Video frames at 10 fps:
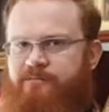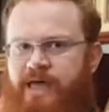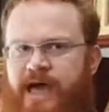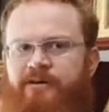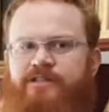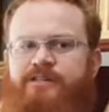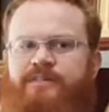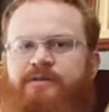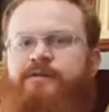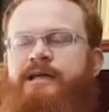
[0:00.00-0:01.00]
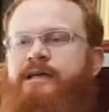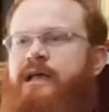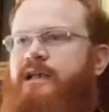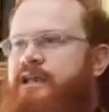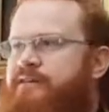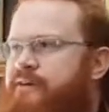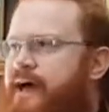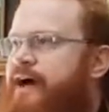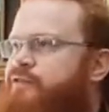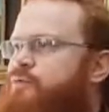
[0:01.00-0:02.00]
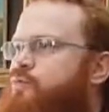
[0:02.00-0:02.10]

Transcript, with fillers: How is it that we live out